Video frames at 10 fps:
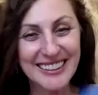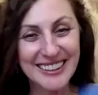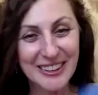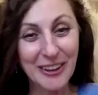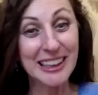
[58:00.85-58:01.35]

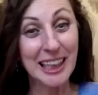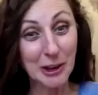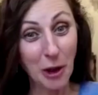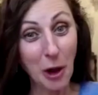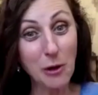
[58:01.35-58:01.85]
So, so
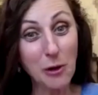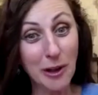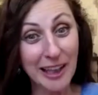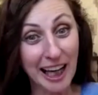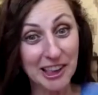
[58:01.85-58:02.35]
it's a full
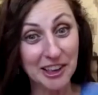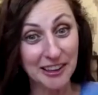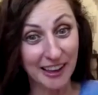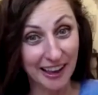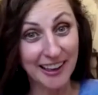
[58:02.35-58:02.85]
collection,
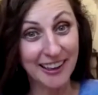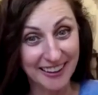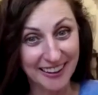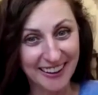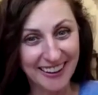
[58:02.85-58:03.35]
I hear.